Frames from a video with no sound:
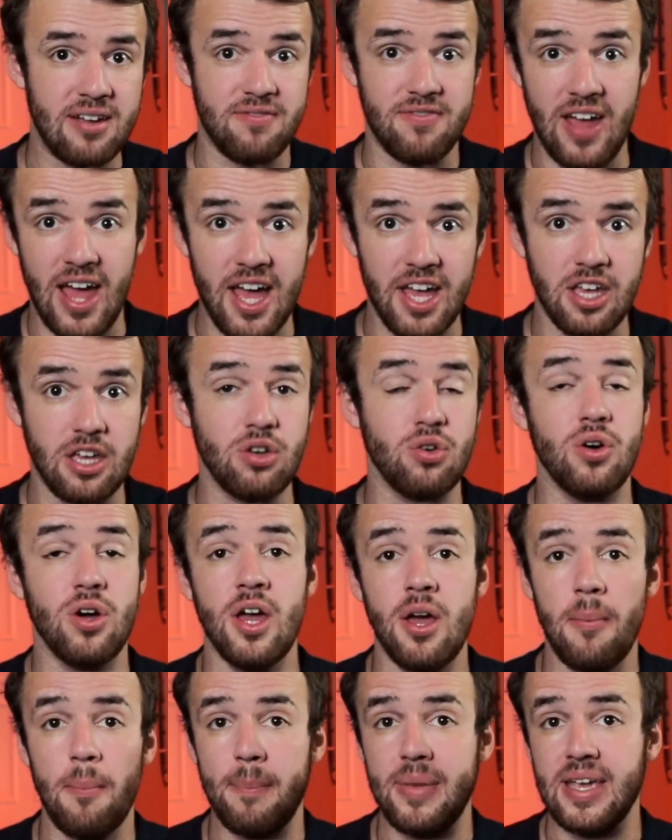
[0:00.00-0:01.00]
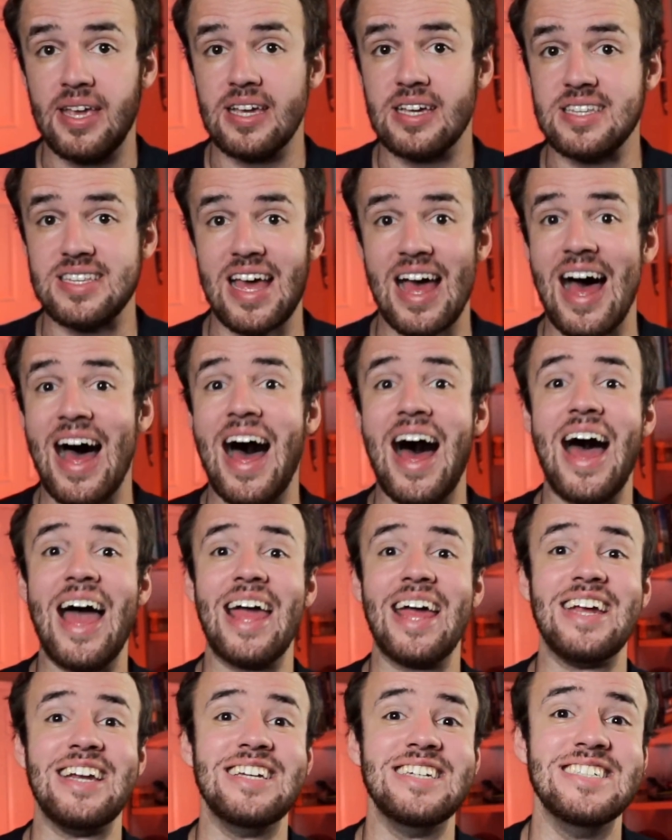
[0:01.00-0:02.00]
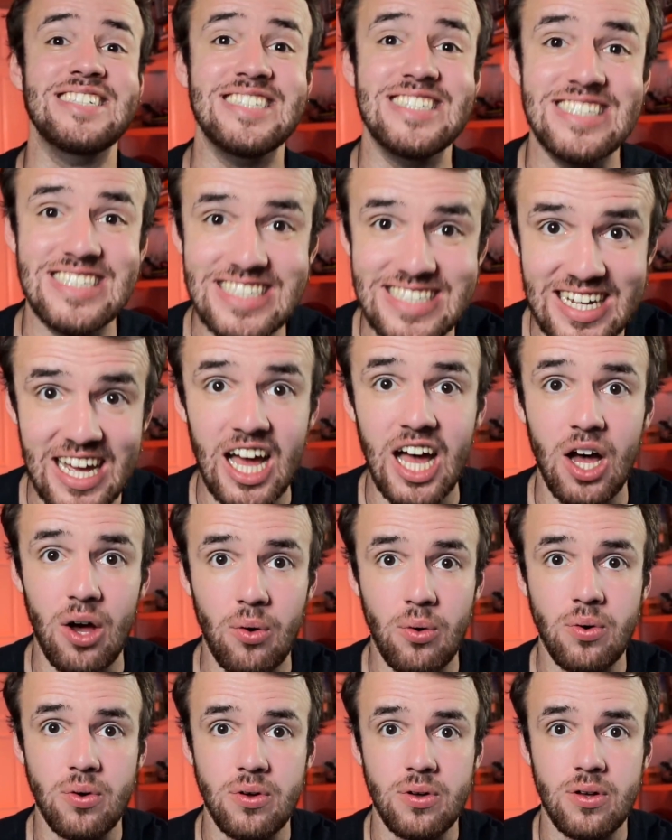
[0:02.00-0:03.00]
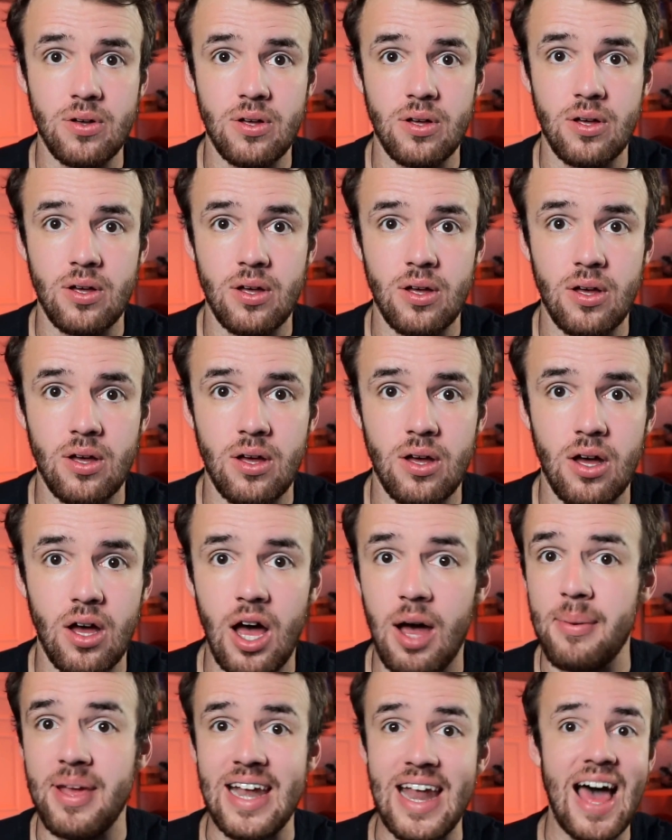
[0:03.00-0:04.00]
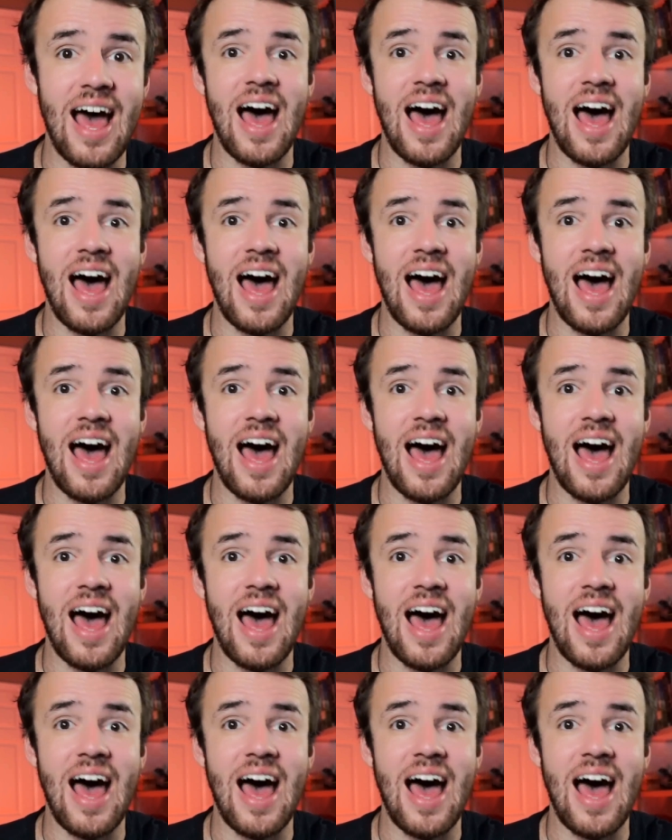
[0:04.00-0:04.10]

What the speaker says: of value because I know that